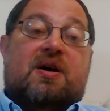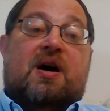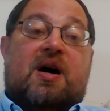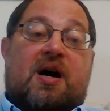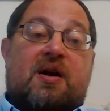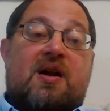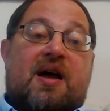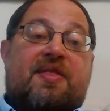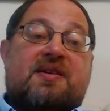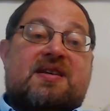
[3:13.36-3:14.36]
are
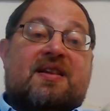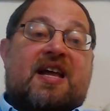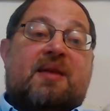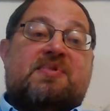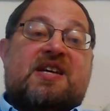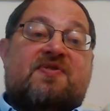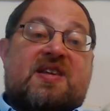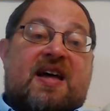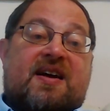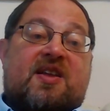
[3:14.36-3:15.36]
not things that lend themselves
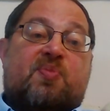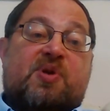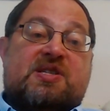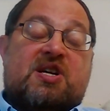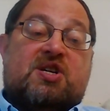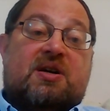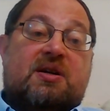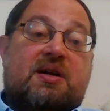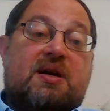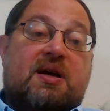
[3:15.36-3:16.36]
to that kind of precision.
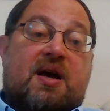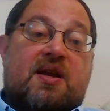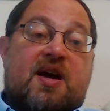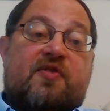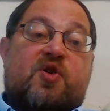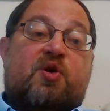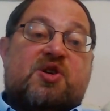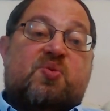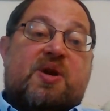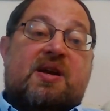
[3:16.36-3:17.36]
And yet, of
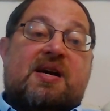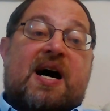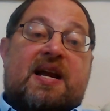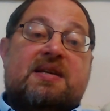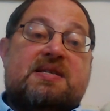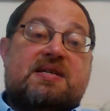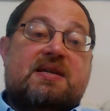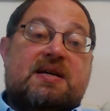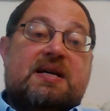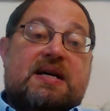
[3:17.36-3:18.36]
course, we need
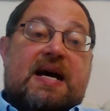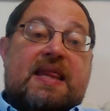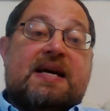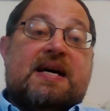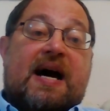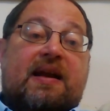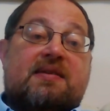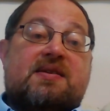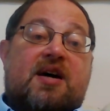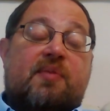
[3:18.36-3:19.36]
guidance. And the
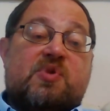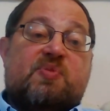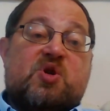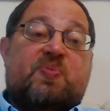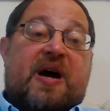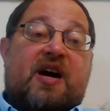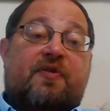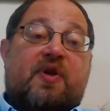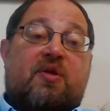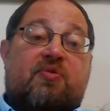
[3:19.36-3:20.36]
guidance comes most
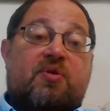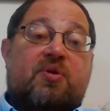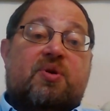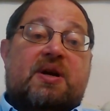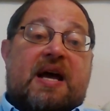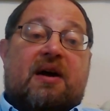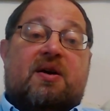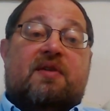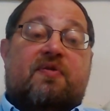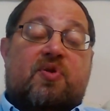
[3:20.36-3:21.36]
powerfully through
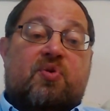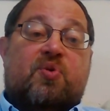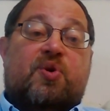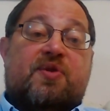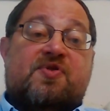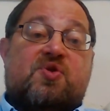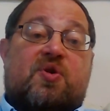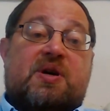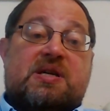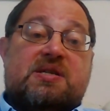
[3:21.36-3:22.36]
narrative, through the world of
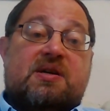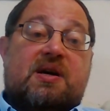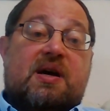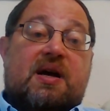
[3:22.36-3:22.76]
stories.